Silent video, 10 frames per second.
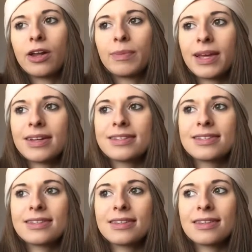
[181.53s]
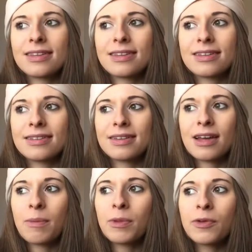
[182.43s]
on it, because the
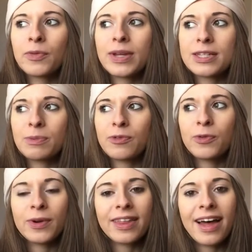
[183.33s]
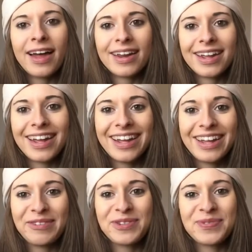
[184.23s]
couple of weeks before that,
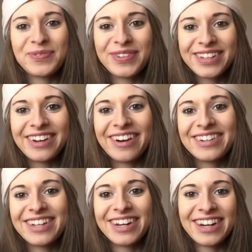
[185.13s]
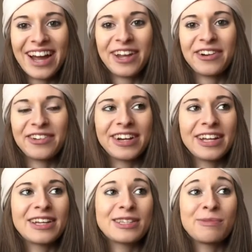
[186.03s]
it was really hard to get an accurate
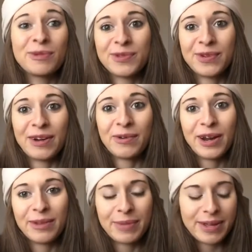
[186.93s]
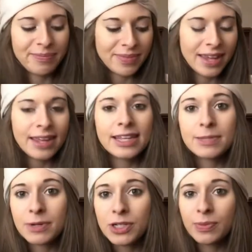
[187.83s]
reading because he moves around quite a bit,
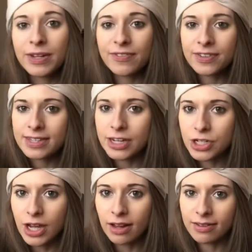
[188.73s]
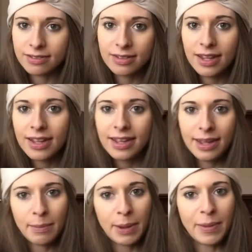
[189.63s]
especially when he feels that gel
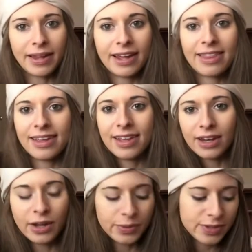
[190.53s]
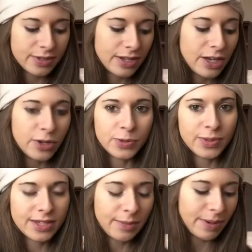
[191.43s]
hit my belly. I think he knows
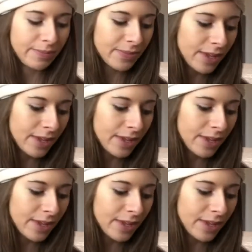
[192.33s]
what's coming.